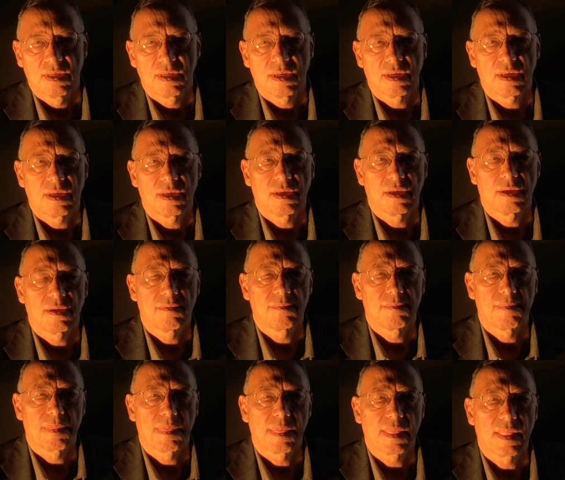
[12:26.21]

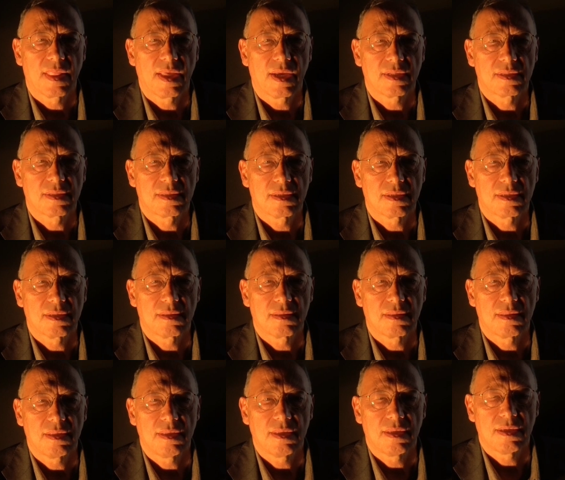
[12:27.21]
that
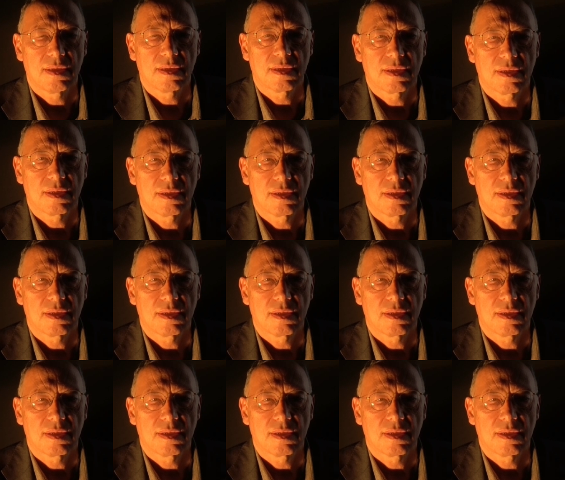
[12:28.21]
the